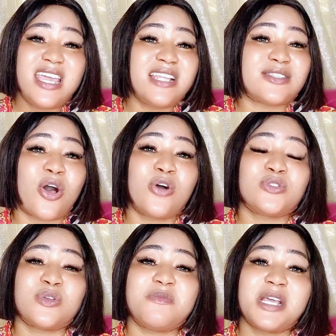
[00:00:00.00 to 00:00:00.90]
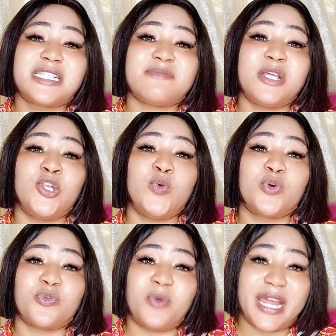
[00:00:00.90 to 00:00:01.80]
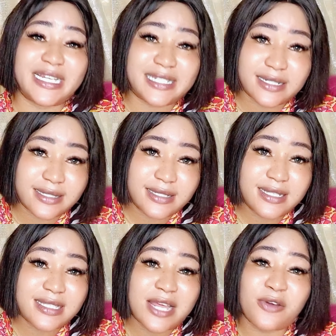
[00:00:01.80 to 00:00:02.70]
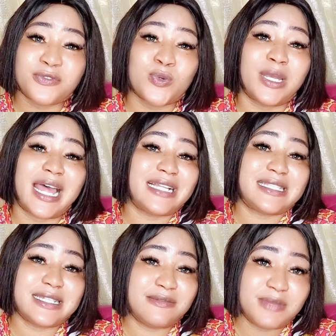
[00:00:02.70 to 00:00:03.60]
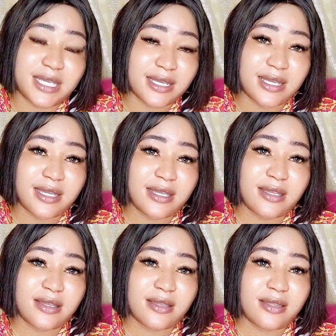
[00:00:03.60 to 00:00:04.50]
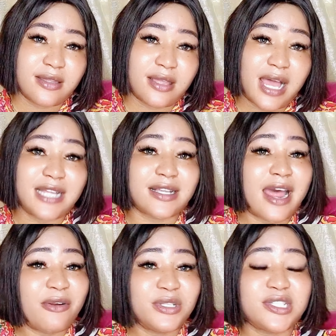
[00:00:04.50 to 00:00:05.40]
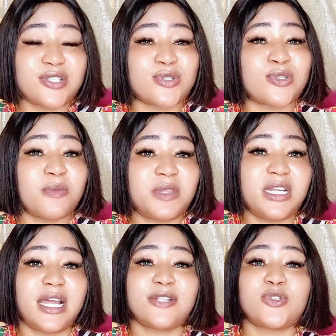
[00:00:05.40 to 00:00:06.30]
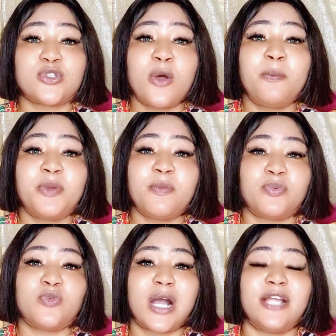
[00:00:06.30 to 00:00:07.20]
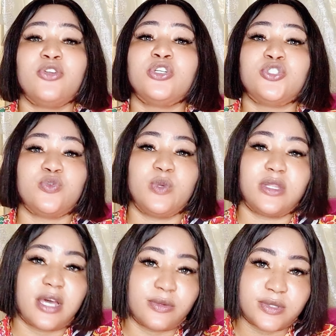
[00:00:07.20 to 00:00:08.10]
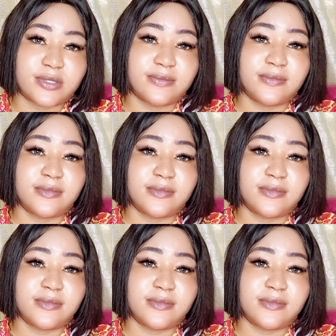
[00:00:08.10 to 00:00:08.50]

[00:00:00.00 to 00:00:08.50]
it also makes me look red instead of to lighten me. And carrots is something that some people cannot do without.